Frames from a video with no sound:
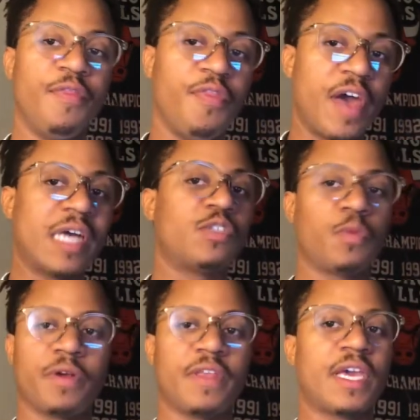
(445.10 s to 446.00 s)
that's
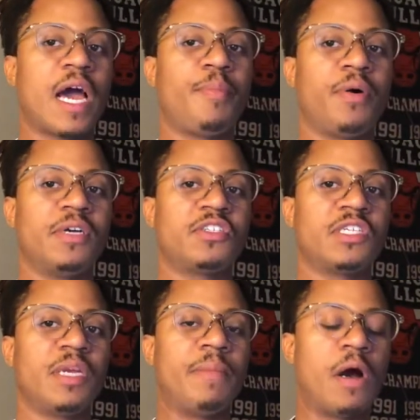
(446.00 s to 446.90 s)
where they got punched
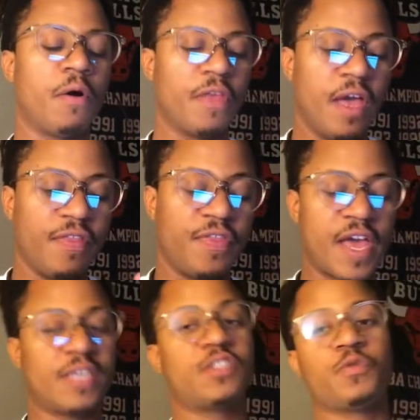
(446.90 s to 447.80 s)
in the mouth.
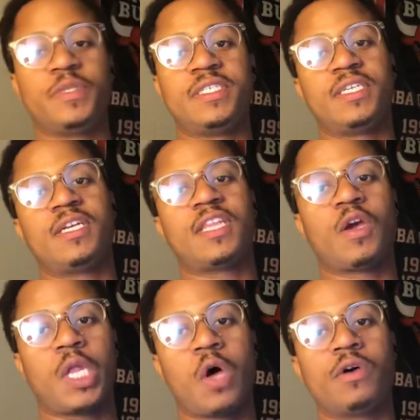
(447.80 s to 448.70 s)
That's the reason that they
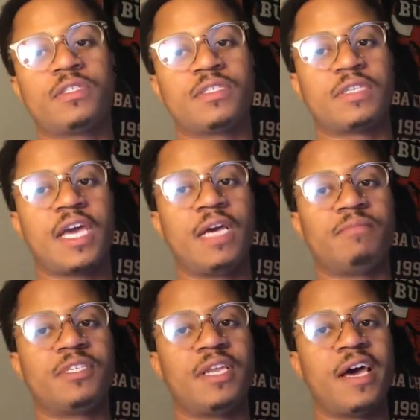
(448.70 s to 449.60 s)
lost this game
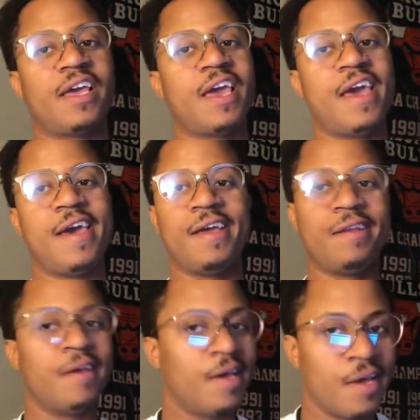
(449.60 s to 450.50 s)
tonight, and
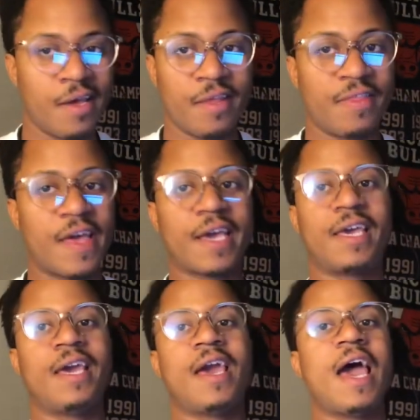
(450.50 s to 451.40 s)
that
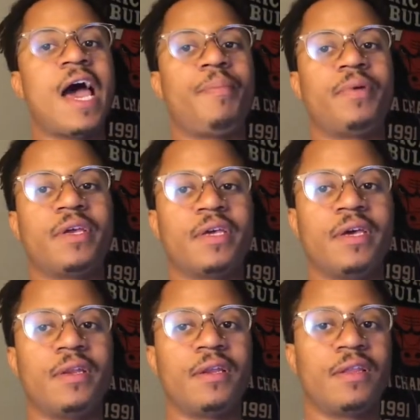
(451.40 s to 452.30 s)
can't happen
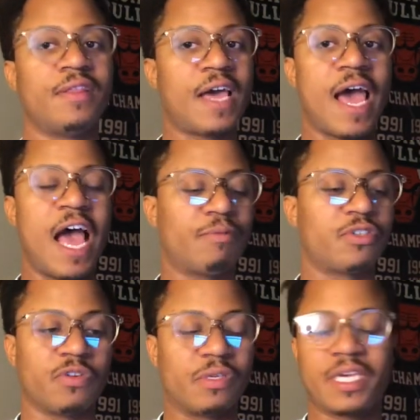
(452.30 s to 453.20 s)
again. That
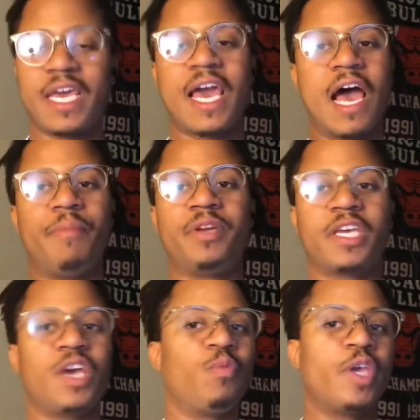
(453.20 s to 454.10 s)
absolutely can't happen
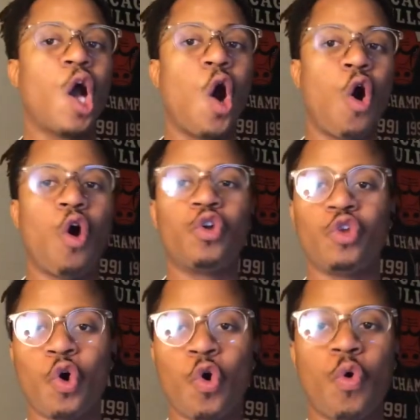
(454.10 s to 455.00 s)
again. We all
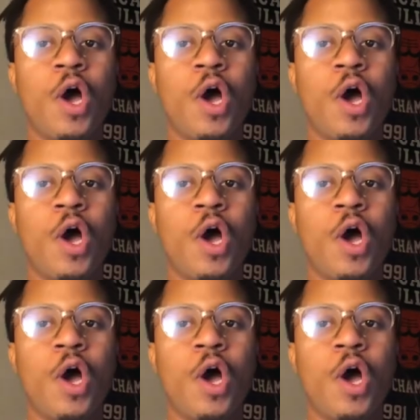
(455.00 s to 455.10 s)
know